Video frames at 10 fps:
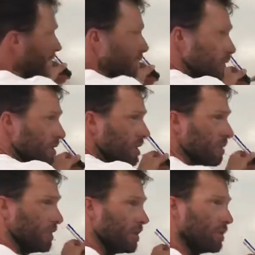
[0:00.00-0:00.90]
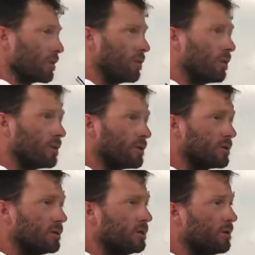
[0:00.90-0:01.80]
pushed to the middle of the
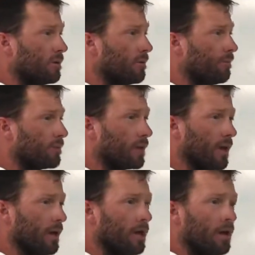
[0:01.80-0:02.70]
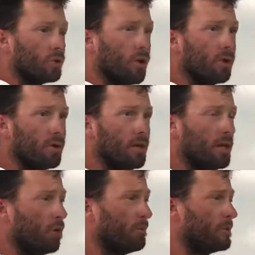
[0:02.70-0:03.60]
course. Okay? So it
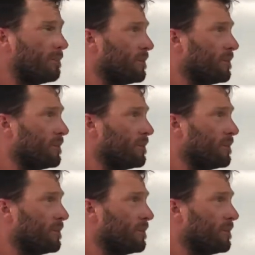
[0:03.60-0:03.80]
really opens up the